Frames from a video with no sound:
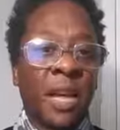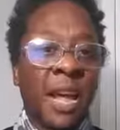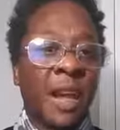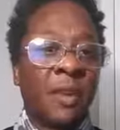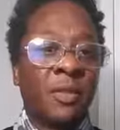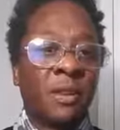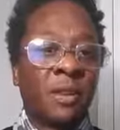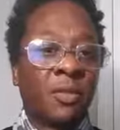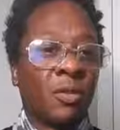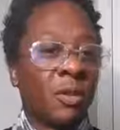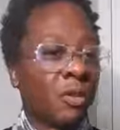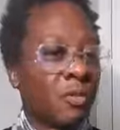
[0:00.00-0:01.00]
having a
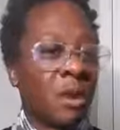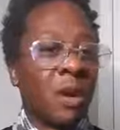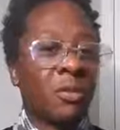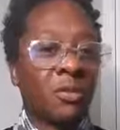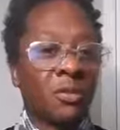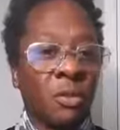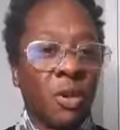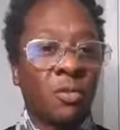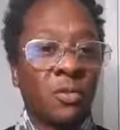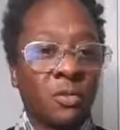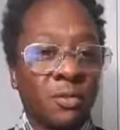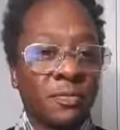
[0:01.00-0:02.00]
Crown
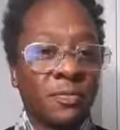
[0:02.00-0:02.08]
Coke,